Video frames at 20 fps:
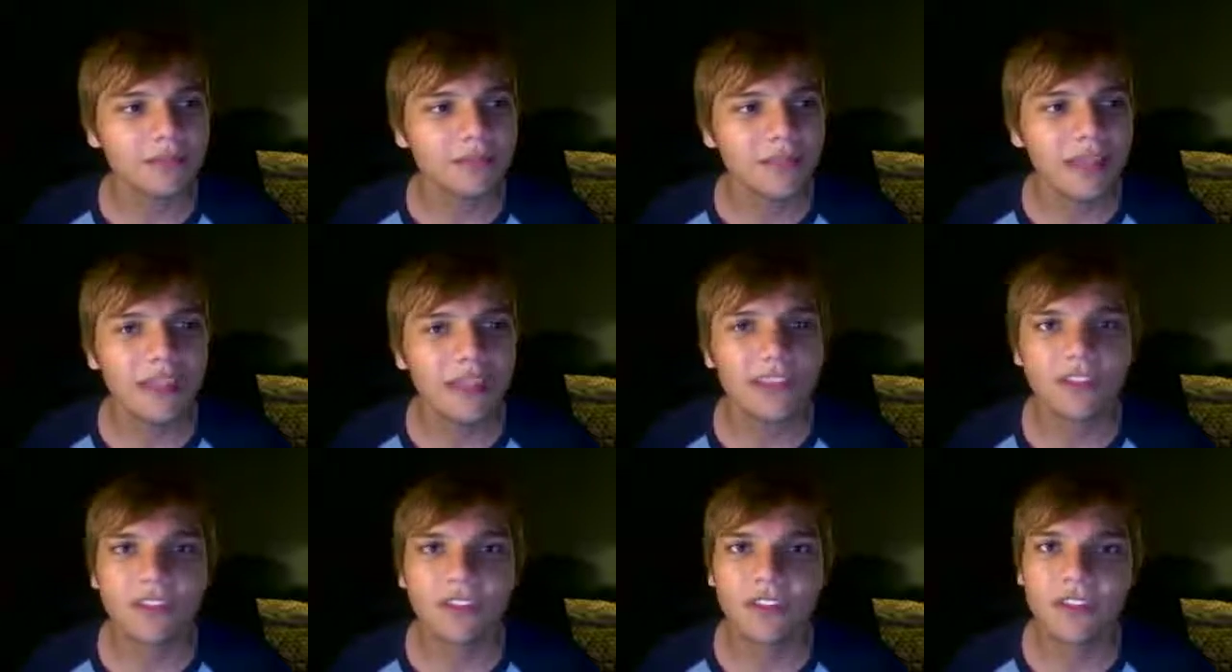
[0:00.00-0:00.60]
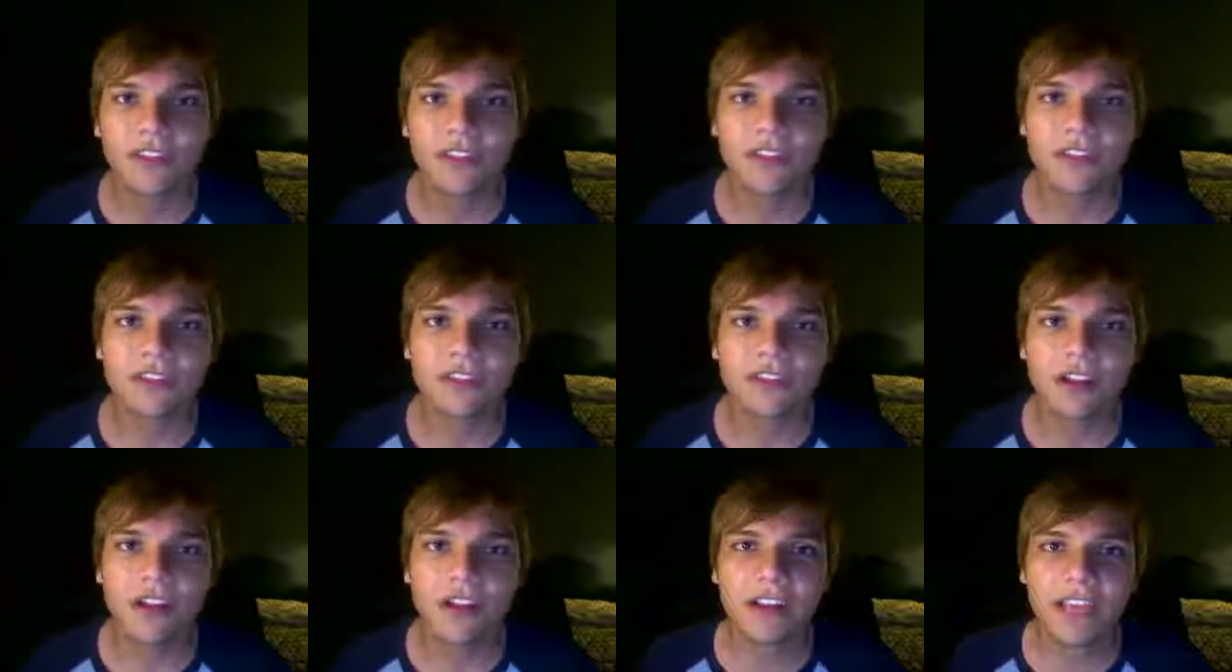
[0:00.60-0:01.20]
hits
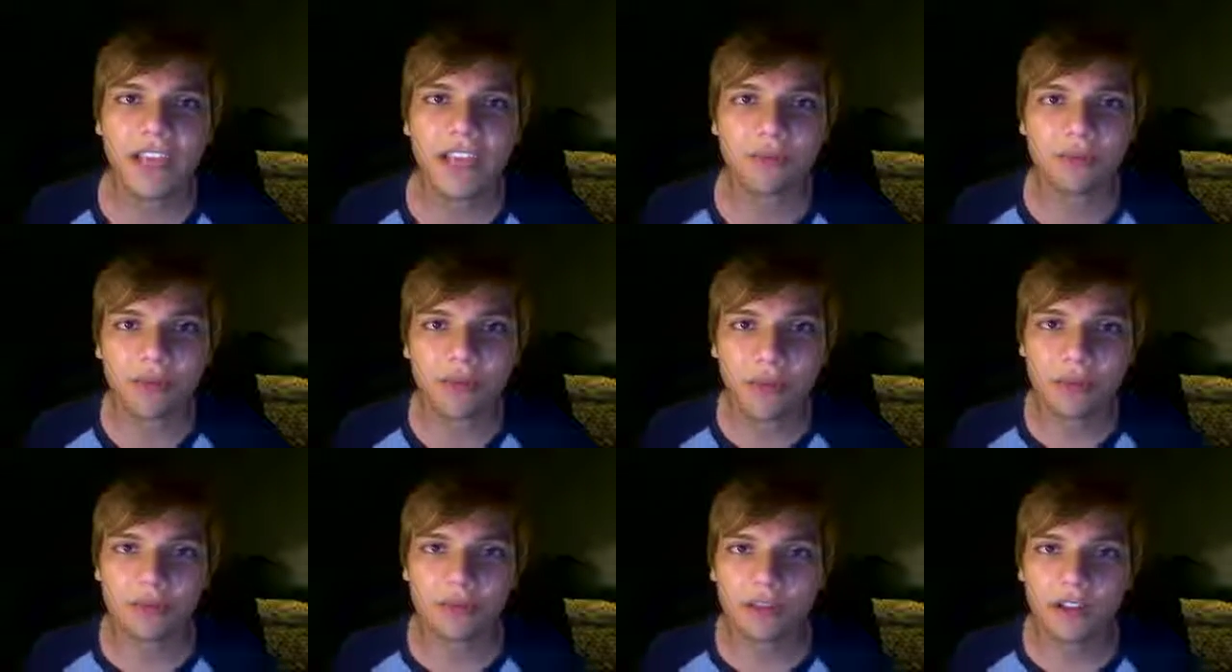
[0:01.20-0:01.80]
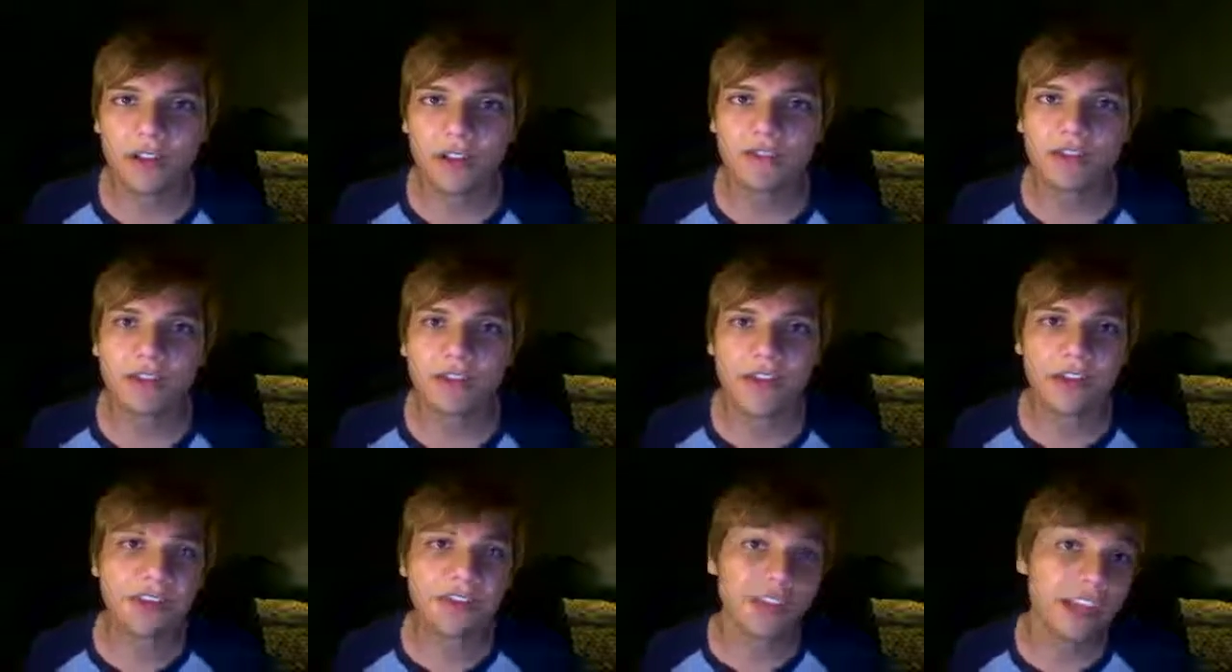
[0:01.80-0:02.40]
theaters on April of
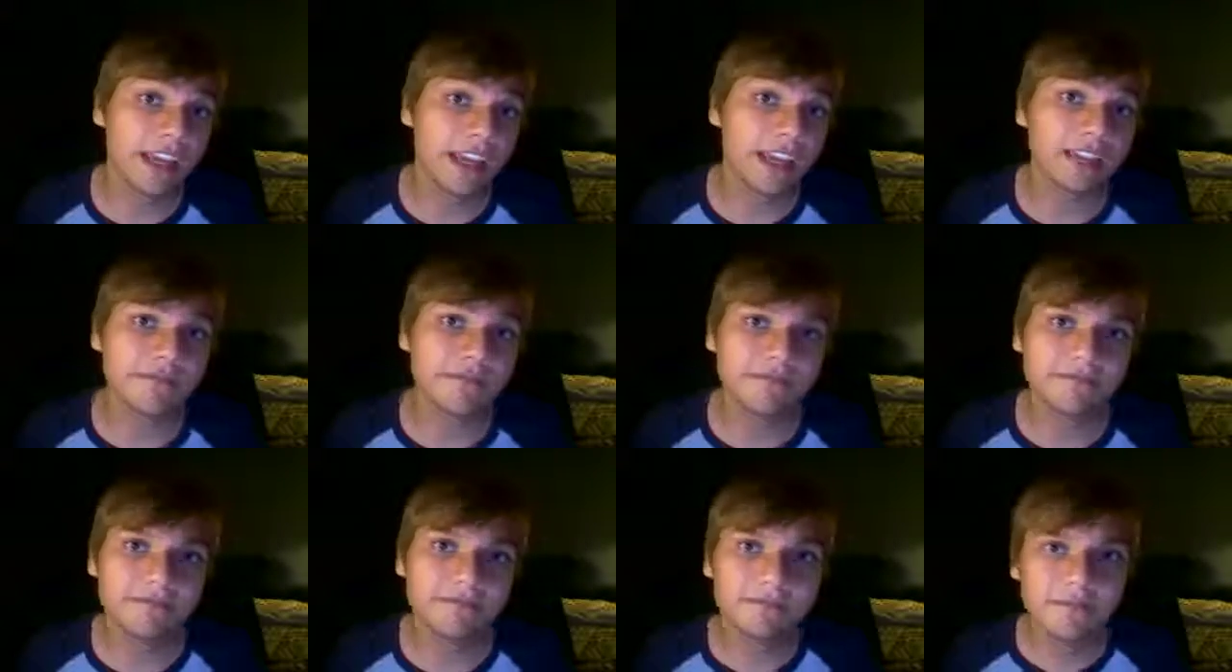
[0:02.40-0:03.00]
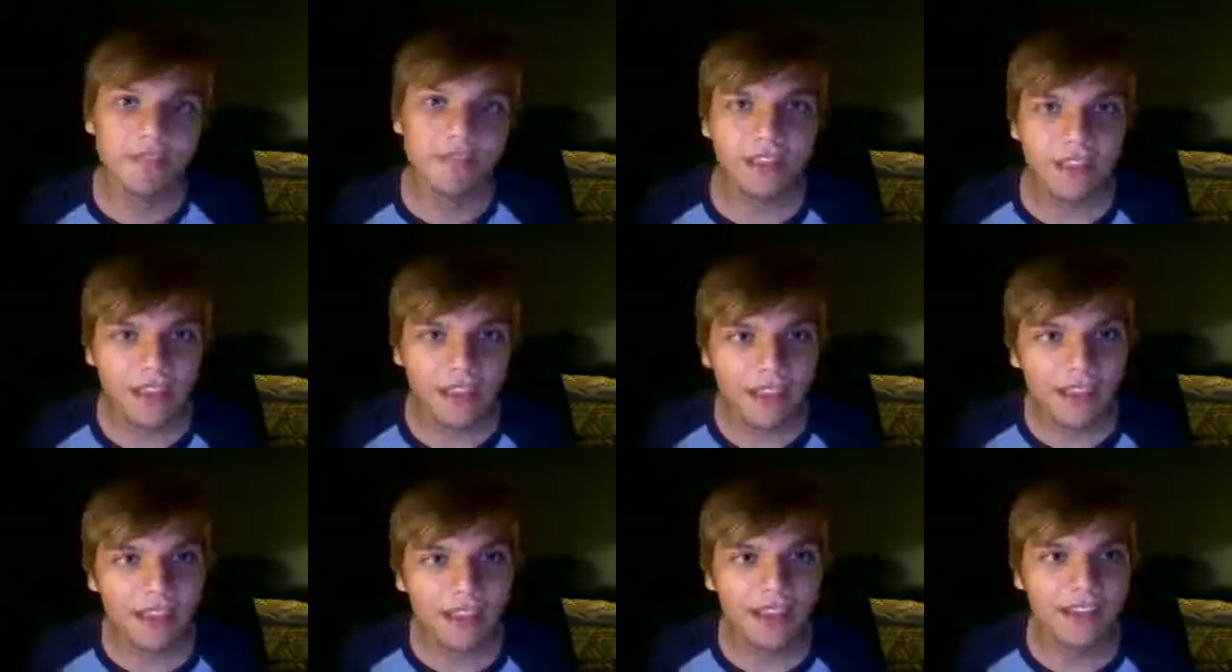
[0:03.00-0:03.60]
2008,
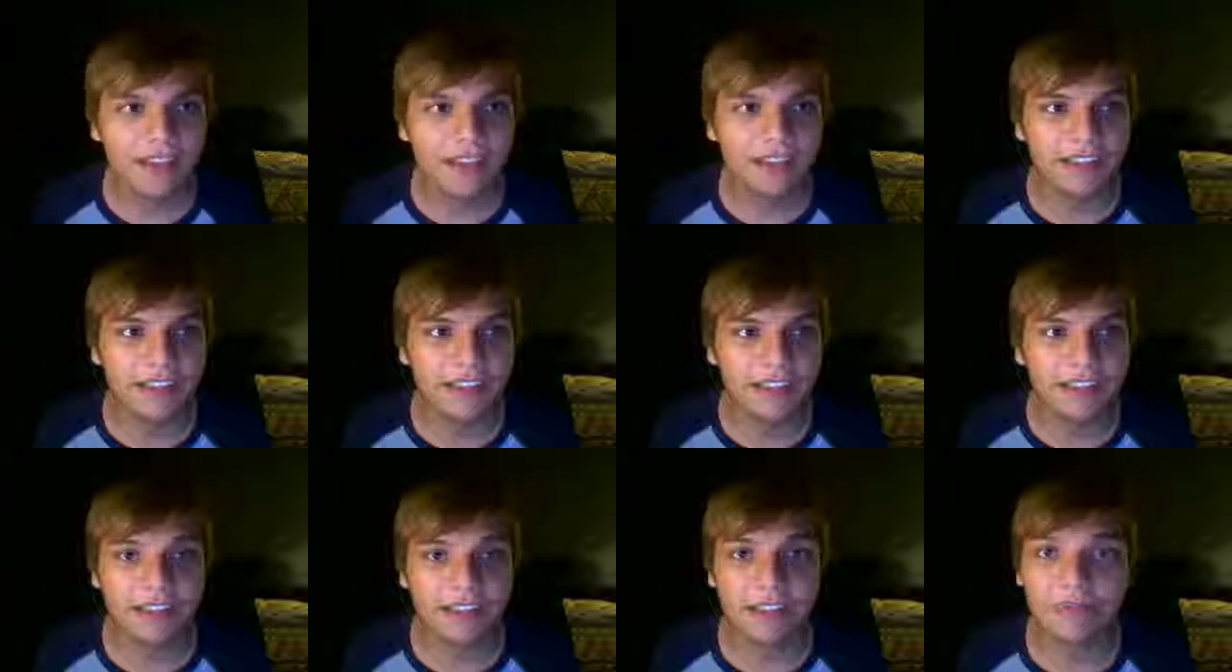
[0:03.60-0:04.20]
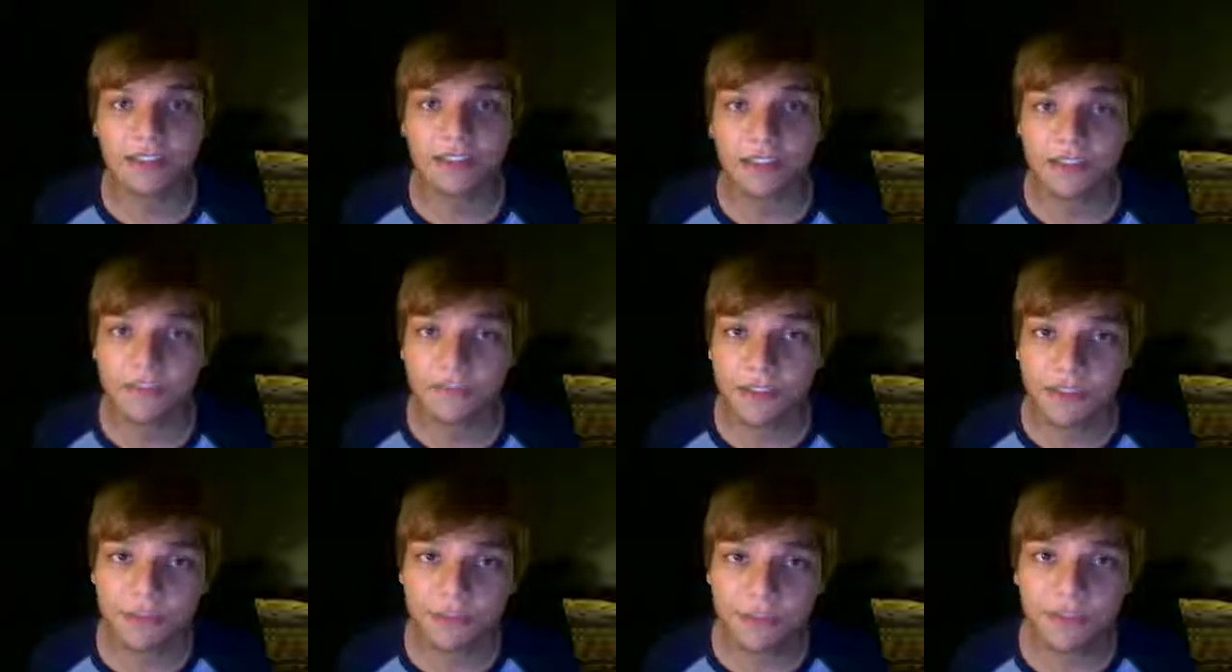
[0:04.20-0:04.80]
and it seems like a
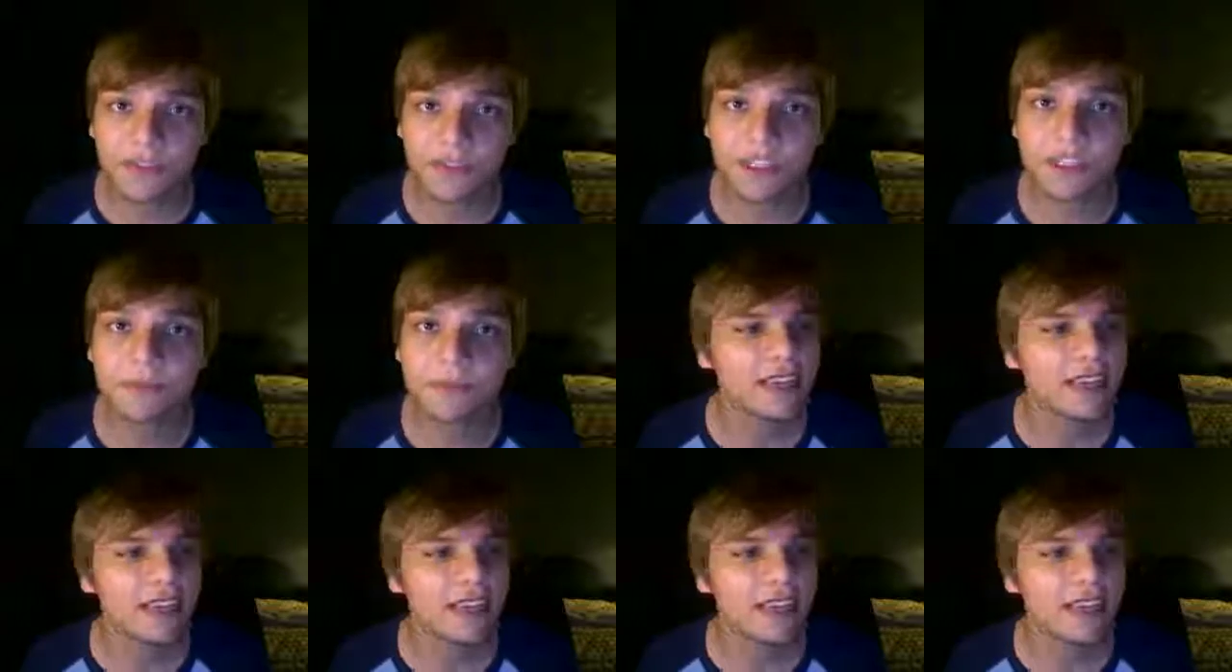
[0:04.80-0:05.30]
fun movie.